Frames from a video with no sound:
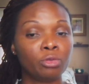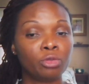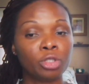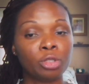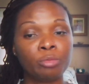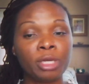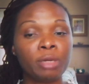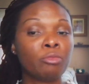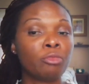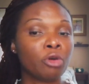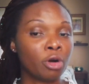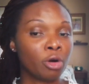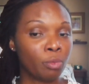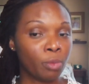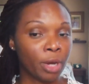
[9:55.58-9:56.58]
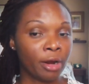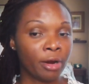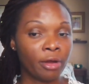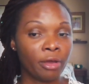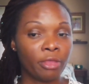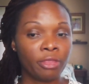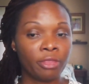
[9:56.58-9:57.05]
to be more
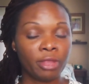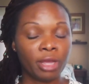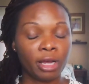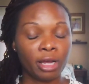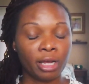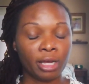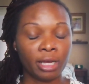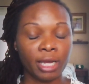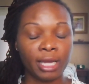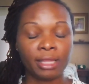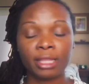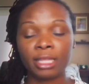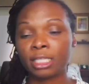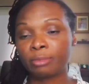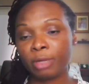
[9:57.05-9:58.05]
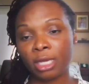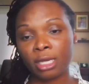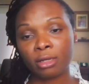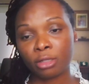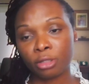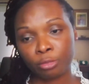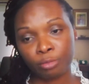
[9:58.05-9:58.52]
aware. And these may
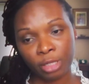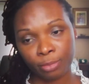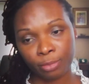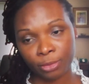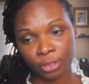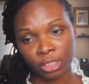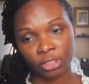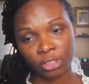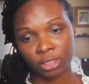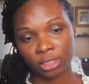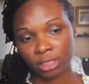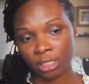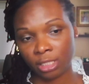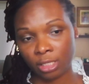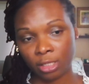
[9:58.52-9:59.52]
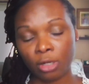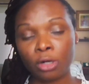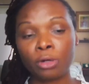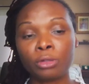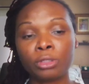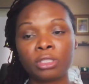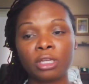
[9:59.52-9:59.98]
include people such as
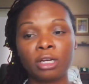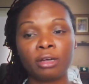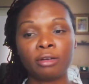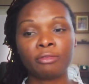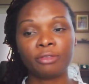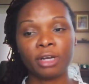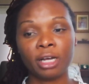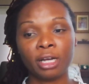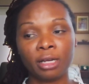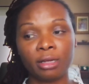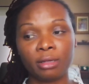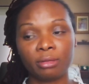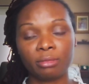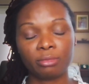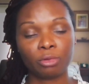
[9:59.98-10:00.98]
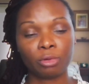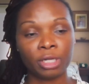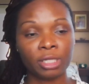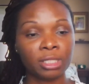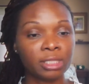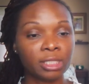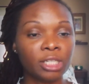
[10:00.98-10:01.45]
CEOs of
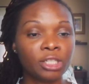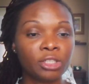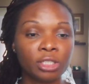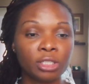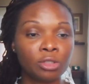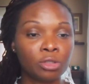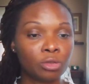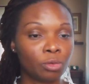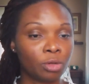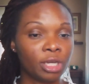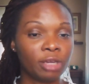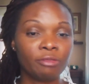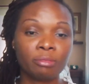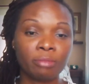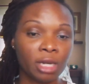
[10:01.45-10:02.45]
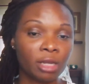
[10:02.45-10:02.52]
organizations or even